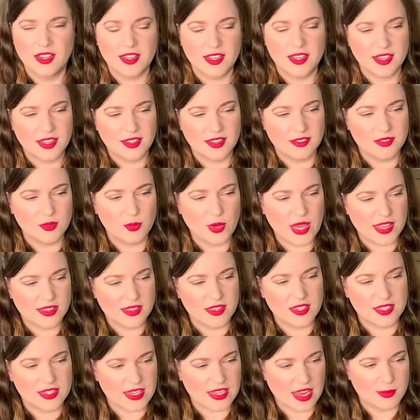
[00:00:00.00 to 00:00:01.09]
It, we had
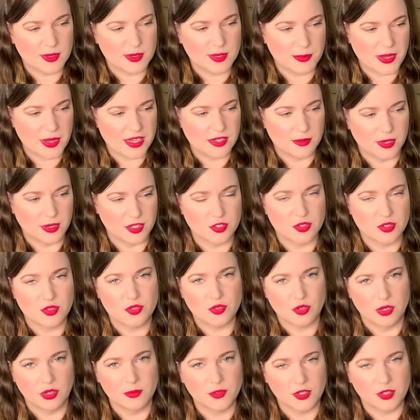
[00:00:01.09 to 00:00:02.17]
the same debate about
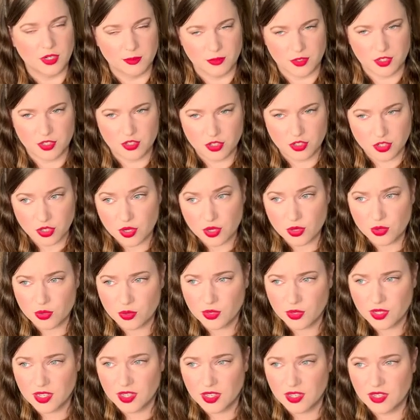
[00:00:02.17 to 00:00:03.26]
Storm Drums
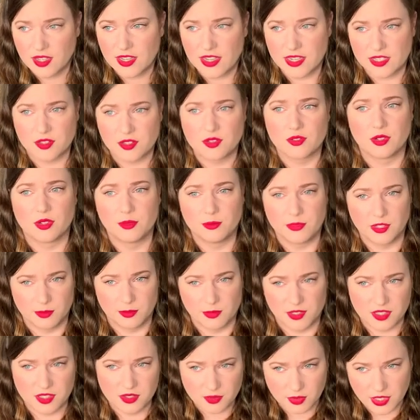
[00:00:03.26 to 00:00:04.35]
two and Storm
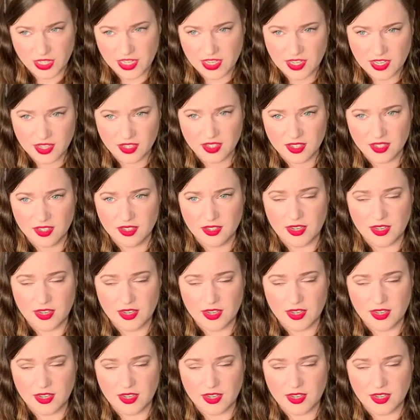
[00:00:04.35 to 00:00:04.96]
Drums three.